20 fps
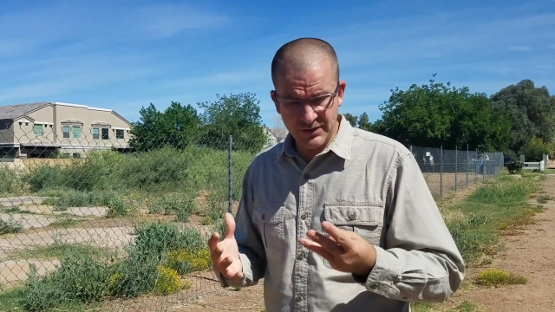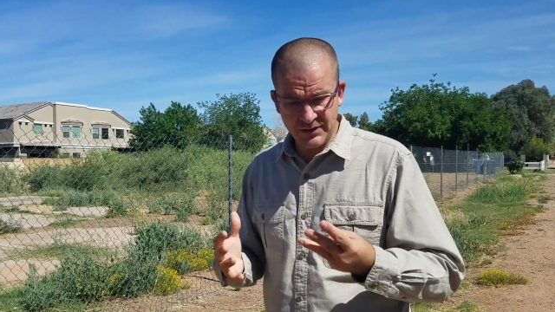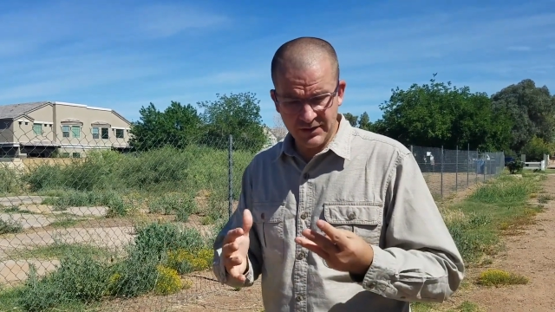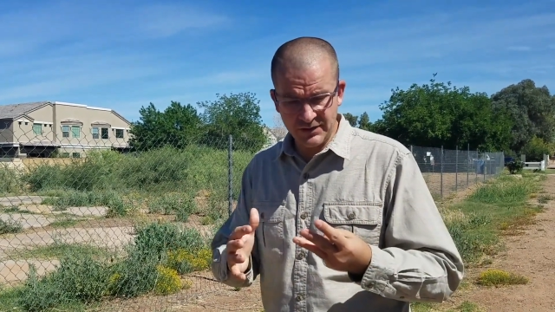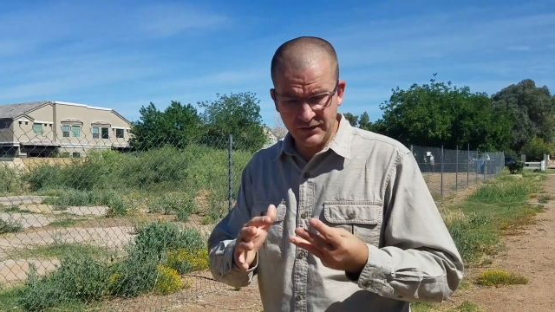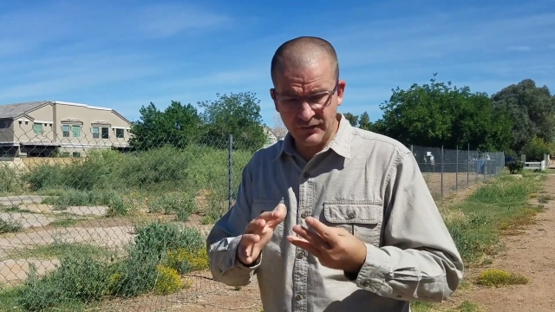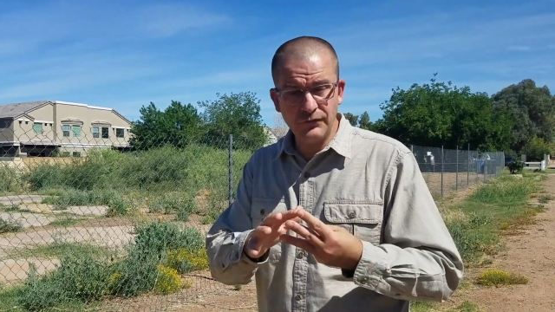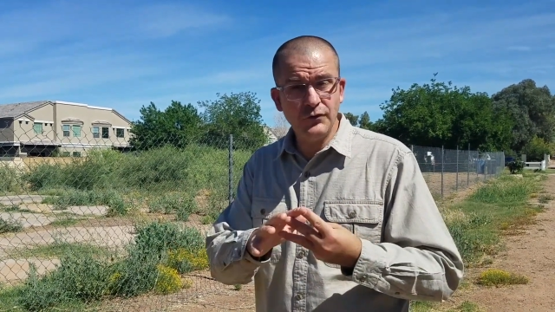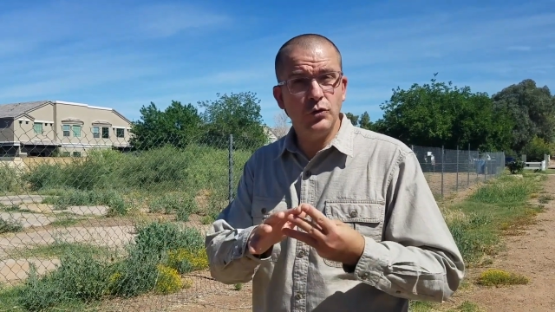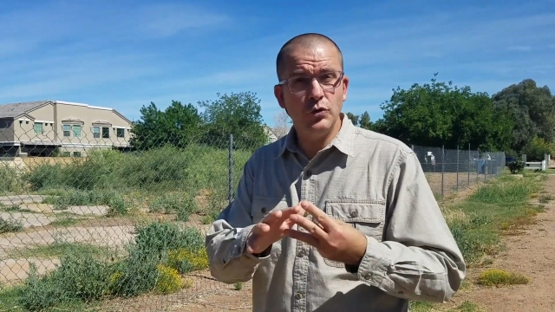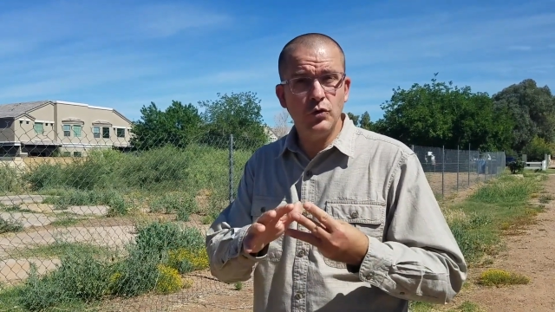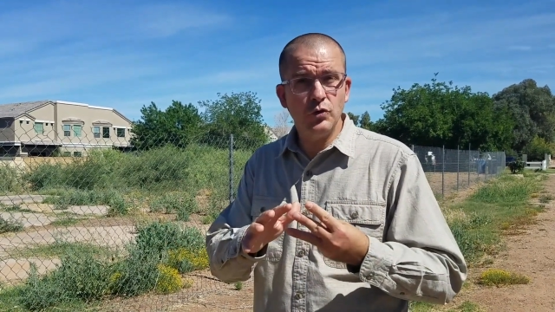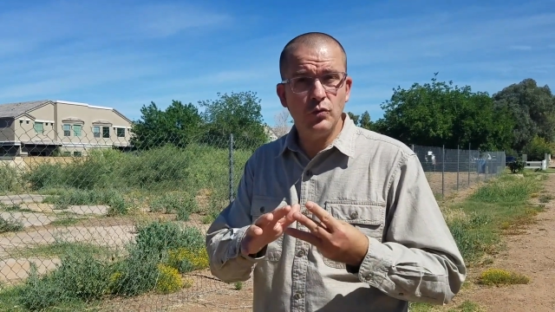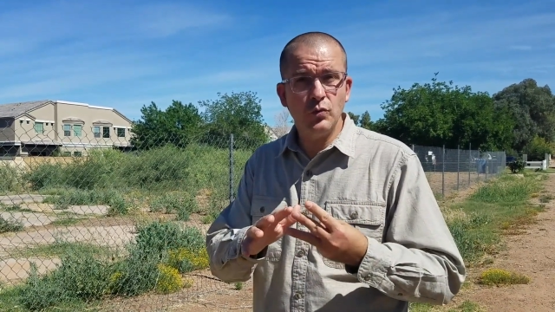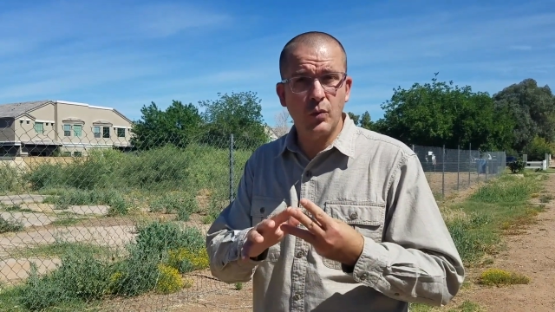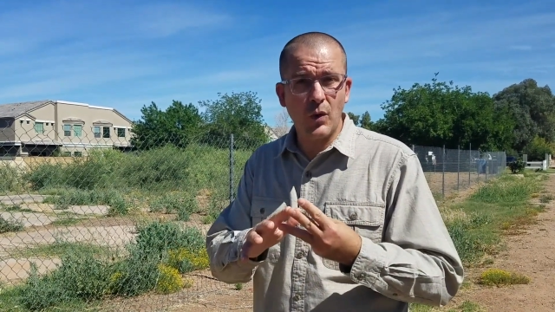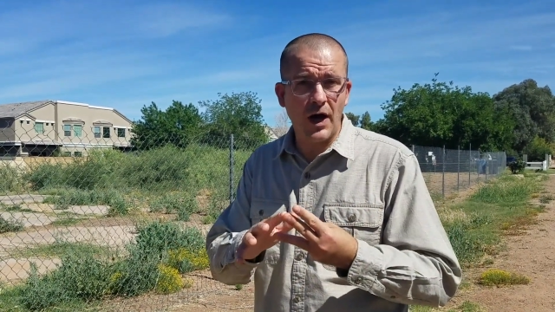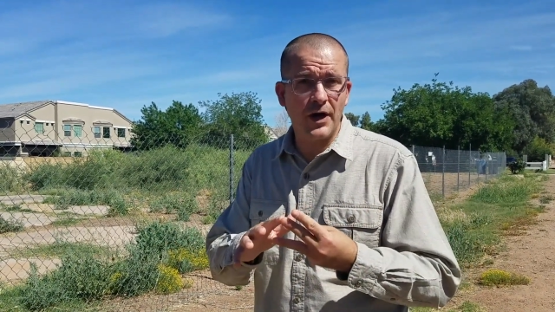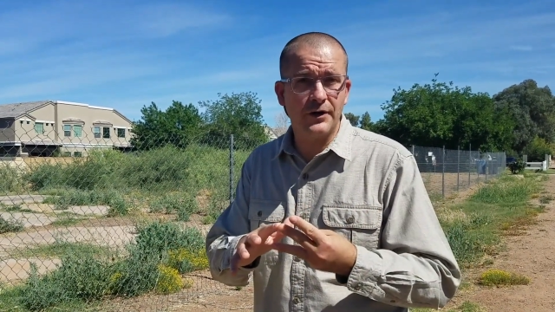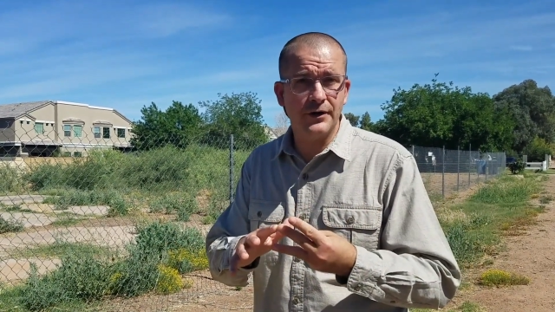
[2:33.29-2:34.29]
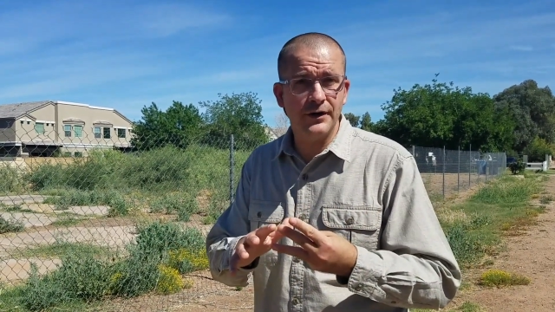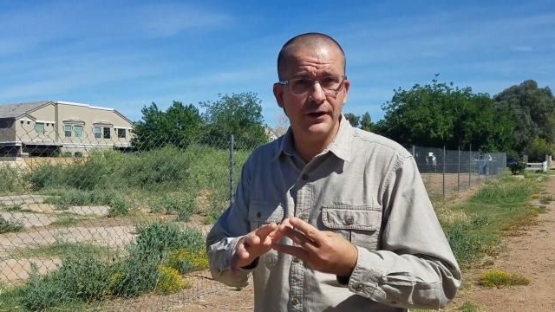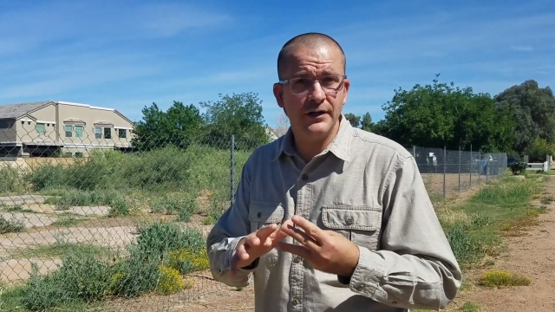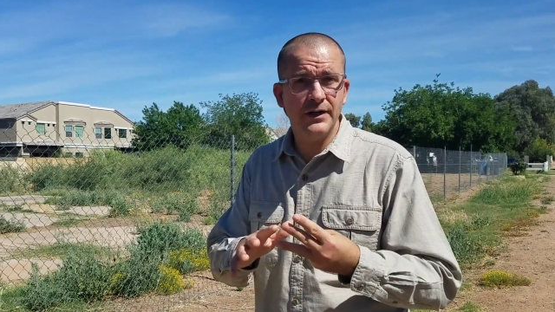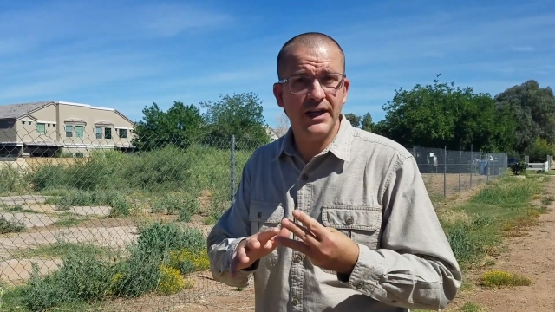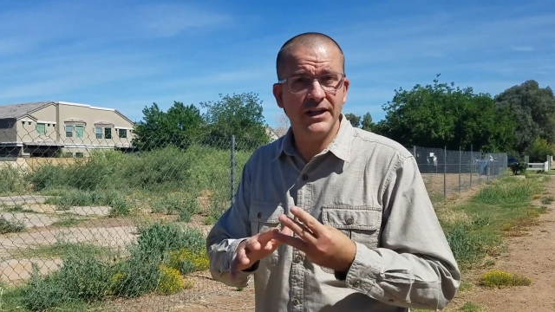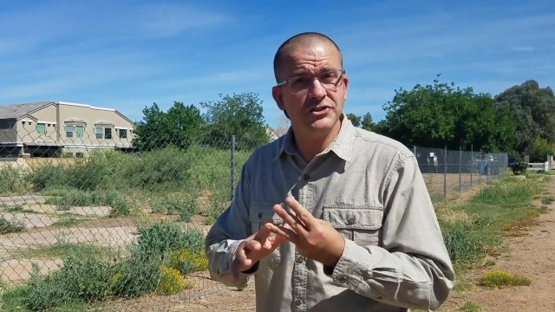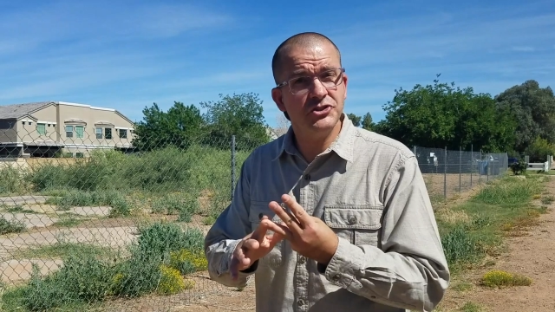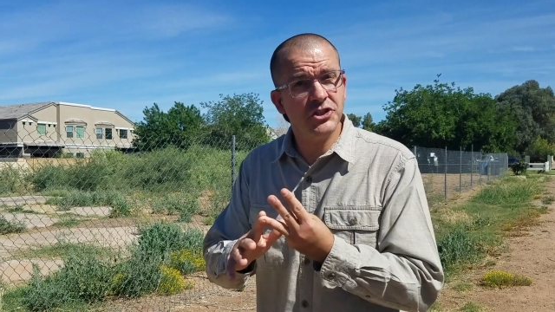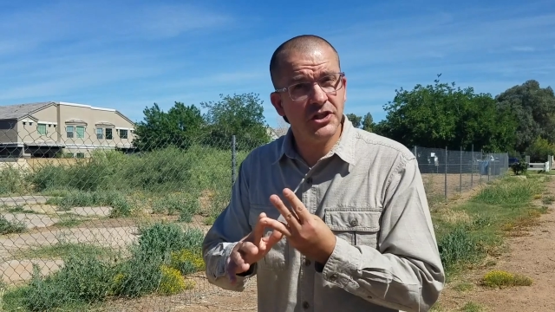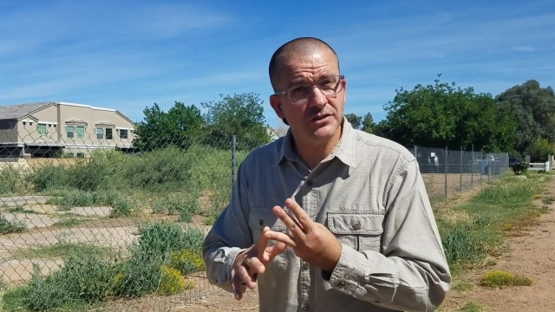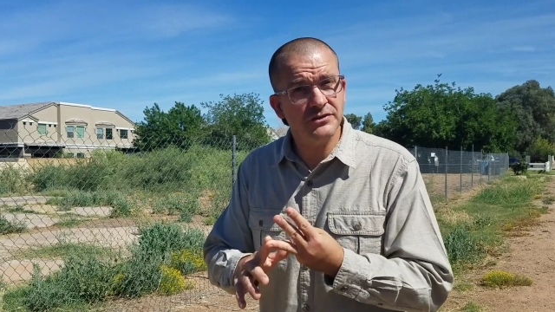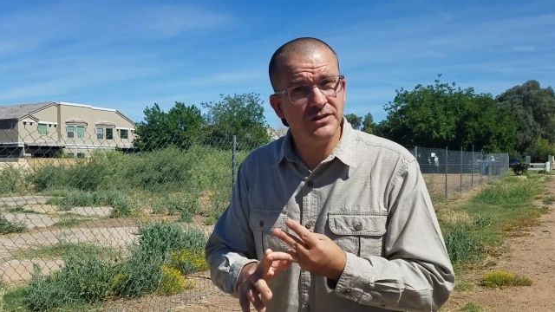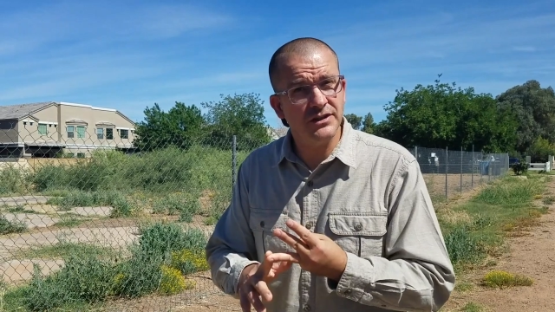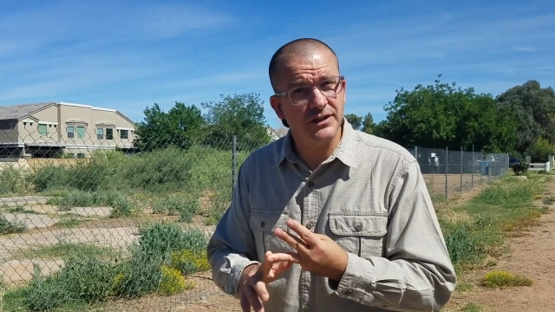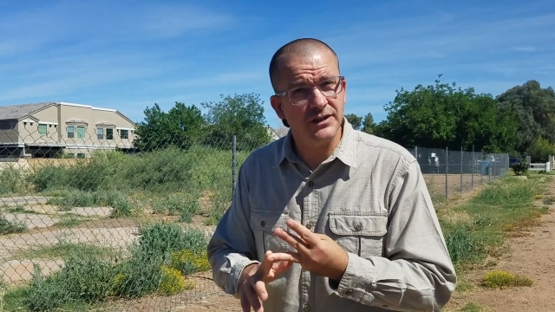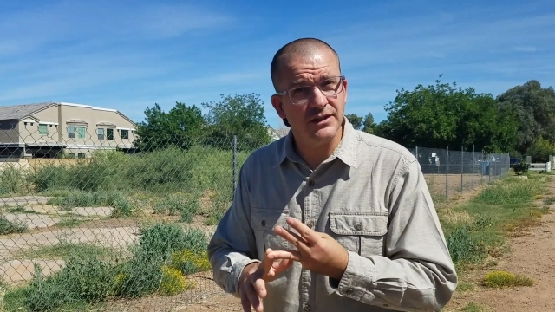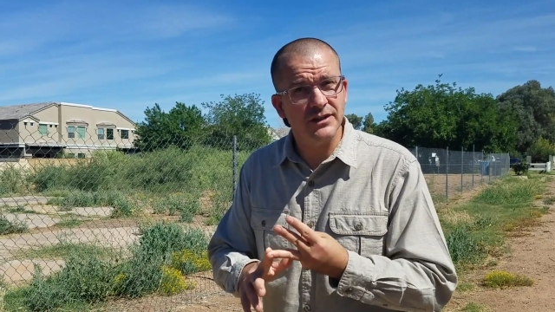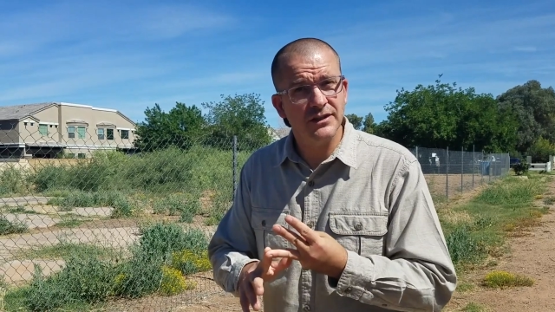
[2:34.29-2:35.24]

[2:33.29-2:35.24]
is food, water, and shelter.